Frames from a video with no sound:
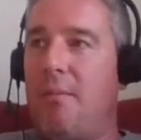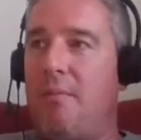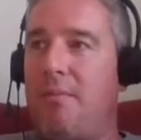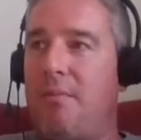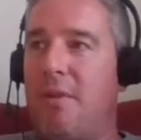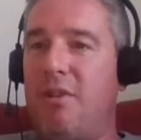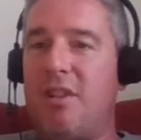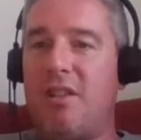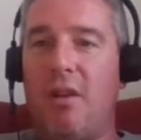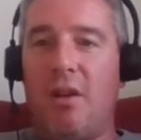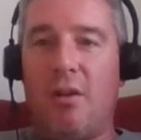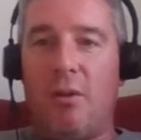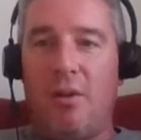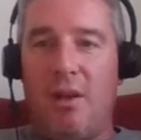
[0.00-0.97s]

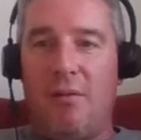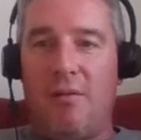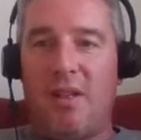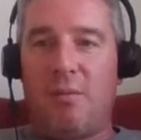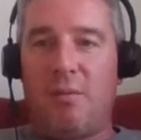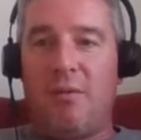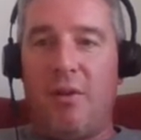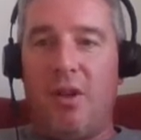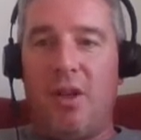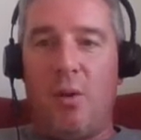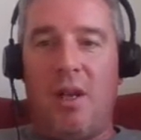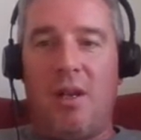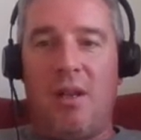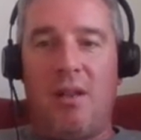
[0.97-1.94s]
recycle their investment very
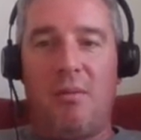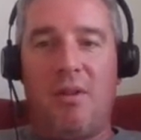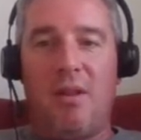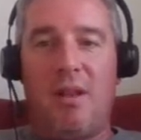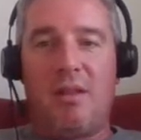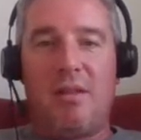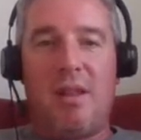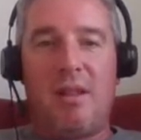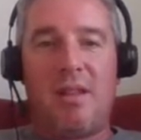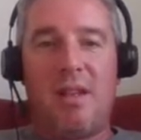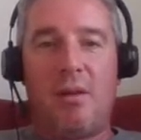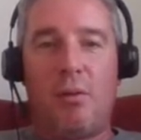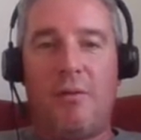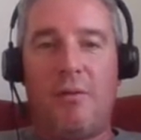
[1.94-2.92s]
quickly. They see
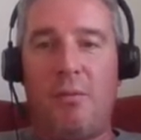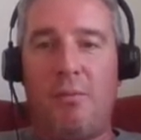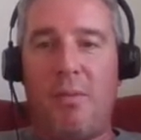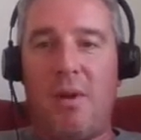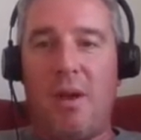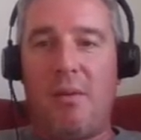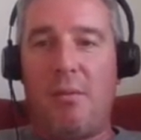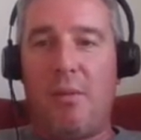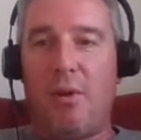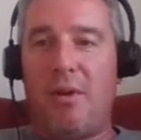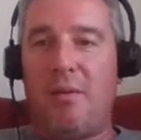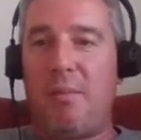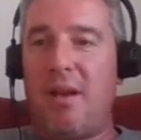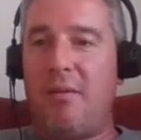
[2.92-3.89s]
an awful lot
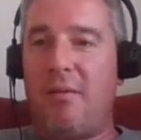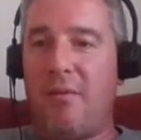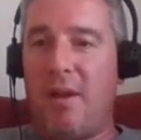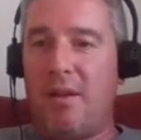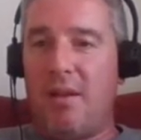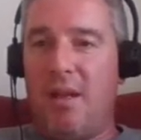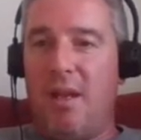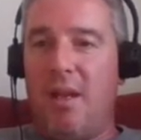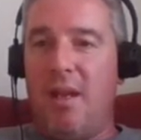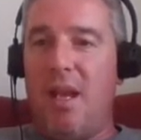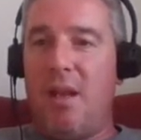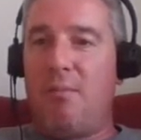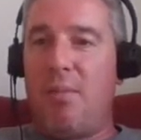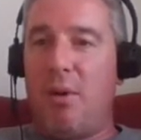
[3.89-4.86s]
of benefit
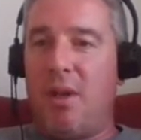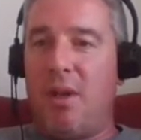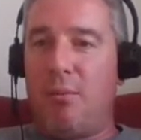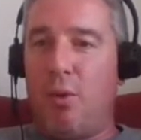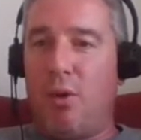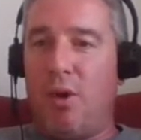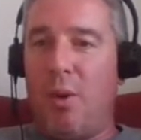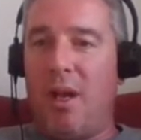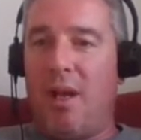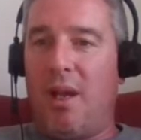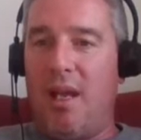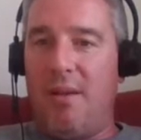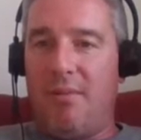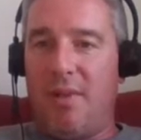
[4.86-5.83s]
in building more
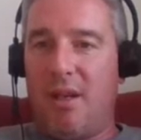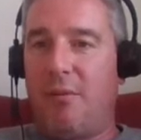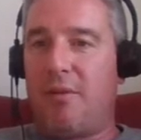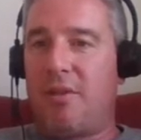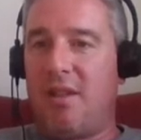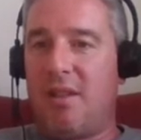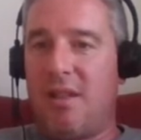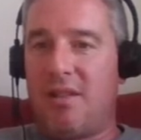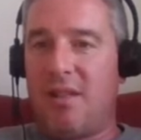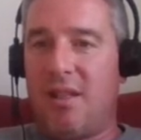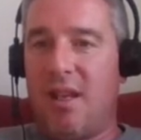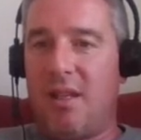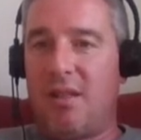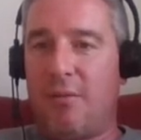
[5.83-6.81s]
quickly, and obviously that's the
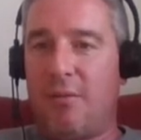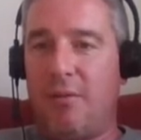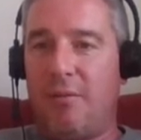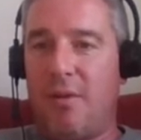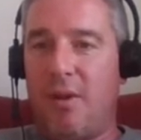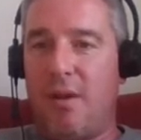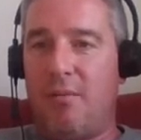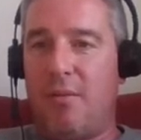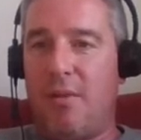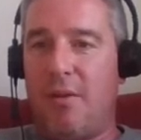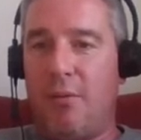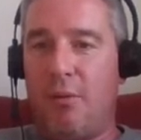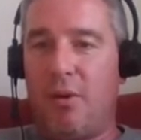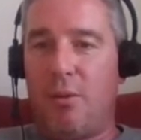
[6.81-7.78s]
case for
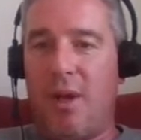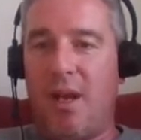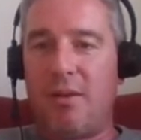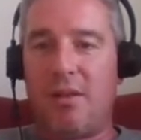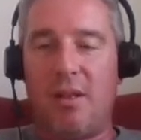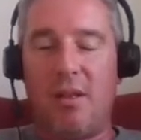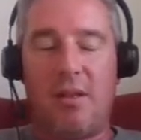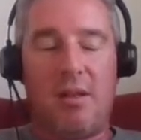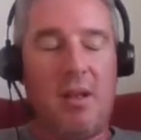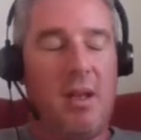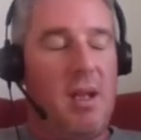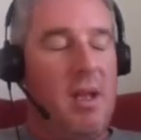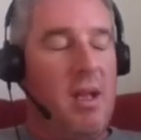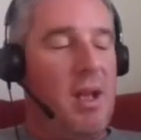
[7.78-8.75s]
affordable housing
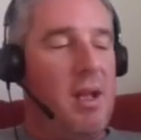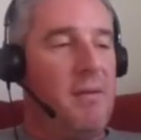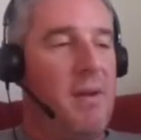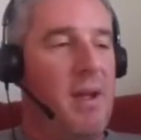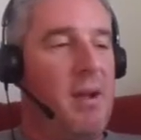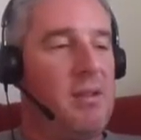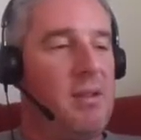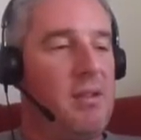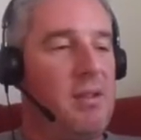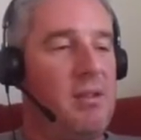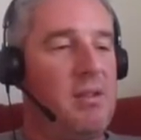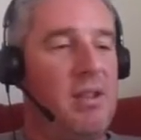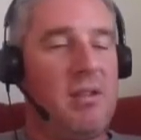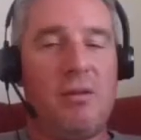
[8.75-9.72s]
and for housing
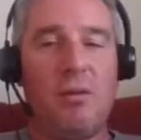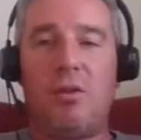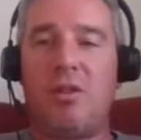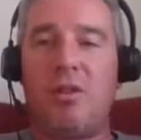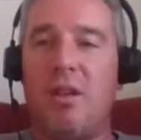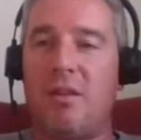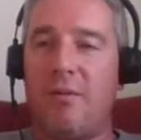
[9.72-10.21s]
associations, not just for